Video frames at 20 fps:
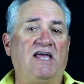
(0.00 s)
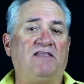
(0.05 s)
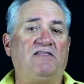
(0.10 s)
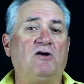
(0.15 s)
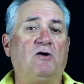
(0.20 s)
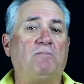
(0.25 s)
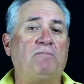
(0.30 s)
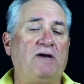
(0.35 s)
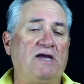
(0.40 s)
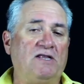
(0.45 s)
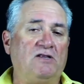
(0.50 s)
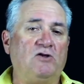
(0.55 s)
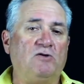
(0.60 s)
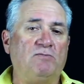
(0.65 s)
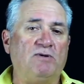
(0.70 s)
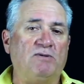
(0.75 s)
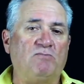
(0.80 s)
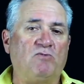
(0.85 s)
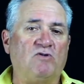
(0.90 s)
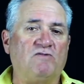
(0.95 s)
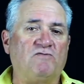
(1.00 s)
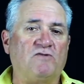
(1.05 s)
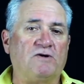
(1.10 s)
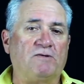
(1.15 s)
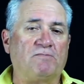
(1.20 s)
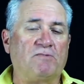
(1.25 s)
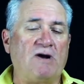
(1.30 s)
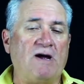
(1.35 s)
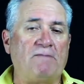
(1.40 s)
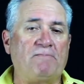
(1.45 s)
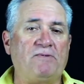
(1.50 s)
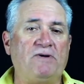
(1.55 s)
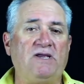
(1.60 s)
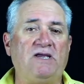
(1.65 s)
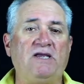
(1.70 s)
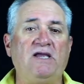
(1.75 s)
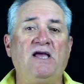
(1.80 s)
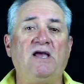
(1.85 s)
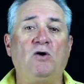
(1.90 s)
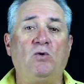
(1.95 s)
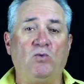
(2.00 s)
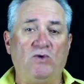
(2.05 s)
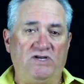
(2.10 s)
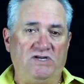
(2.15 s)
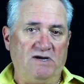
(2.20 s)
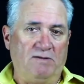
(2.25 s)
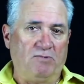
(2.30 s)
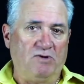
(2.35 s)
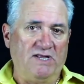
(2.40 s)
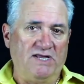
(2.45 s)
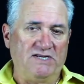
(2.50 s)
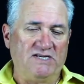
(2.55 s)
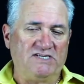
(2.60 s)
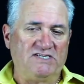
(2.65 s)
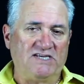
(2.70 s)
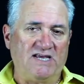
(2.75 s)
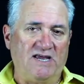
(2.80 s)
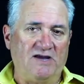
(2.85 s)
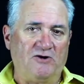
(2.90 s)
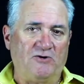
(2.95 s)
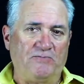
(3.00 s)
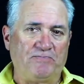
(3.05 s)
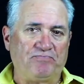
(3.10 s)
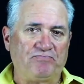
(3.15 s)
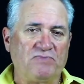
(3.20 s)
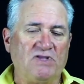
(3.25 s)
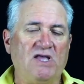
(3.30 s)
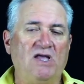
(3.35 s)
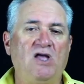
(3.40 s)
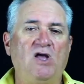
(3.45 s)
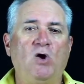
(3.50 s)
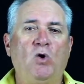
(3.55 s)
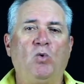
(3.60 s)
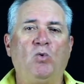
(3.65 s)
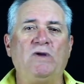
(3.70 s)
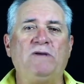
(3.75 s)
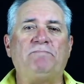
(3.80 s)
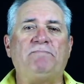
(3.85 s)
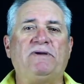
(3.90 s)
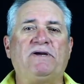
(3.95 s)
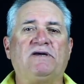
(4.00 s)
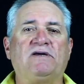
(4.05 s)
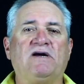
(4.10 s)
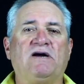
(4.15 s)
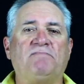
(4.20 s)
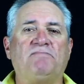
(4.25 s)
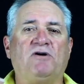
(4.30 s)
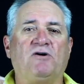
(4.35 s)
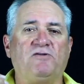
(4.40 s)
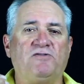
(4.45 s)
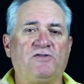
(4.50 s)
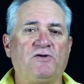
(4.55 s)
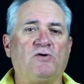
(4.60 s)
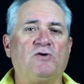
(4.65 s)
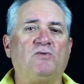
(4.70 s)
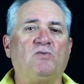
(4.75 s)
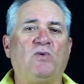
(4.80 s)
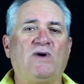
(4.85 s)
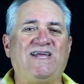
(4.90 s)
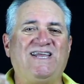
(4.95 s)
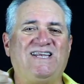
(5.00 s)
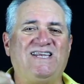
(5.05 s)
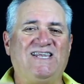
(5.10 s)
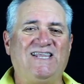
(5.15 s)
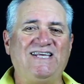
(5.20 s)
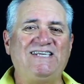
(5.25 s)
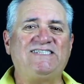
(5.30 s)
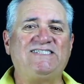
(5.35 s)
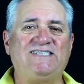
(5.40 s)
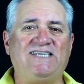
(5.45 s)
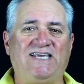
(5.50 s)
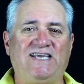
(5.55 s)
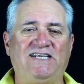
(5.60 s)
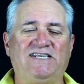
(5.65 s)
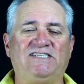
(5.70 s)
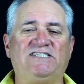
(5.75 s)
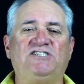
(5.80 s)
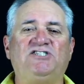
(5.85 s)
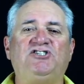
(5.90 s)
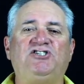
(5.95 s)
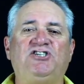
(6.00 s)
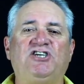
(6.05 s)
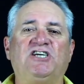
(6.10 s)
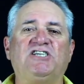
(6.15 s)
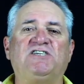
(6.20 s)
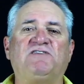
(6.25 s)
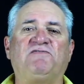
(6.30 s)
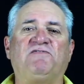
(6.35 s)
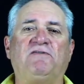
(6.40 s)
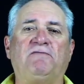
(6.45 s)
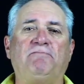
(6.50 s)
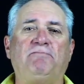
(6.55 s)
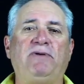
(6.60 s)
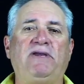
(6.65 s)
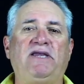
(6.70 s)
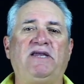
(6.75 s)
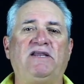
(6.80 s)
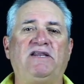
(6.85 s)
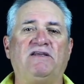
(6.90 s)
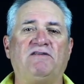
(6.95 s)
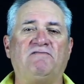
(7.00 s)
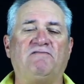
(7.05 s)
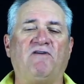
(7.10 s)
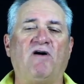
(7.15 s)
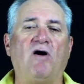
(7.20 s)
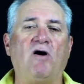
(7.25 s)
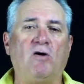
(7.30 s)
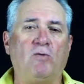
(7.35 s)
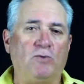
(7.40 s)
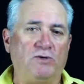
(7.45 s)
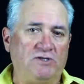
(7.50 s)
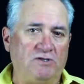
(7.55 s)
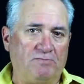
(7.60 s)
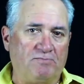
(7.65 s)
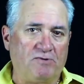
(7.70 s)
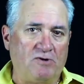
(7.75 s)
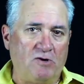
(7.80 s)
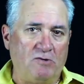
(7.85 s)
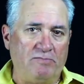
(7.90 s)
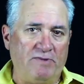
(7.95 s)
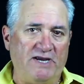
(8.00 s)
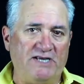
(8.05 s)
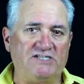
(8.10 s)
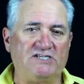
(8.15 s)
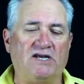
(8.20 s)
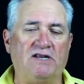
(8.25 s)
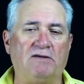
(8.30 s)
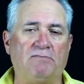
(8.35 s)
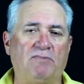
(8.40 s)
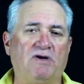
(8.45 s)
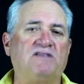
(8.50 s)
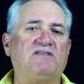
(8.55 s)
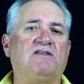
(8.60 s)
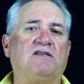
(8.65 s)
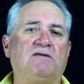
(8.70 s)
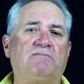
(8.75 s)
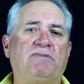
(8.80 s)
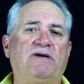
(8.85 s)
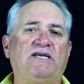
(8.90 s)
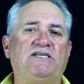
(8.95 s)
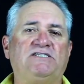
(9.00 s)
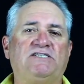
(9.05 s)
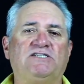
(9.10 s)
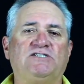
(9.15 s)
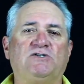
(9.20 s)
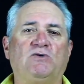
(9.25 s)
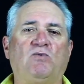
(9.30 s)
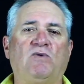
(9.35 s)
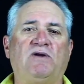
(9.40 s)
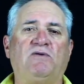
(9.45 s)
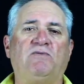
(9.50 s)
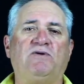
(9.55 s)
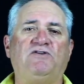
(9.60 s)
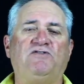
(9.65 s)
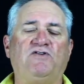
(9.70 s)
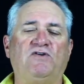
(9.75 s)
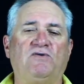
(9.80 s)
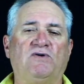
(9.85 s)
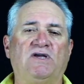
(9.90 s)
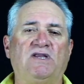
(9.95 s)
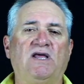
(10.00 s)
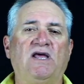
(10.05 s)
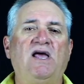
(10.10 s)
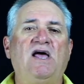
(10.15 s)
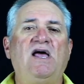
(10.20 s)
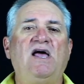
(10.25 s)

and they'll pay a little bit more for the property. We double in the sale. We pick up our third way listings just from being involved with the probates on a monthly basis the way we do it.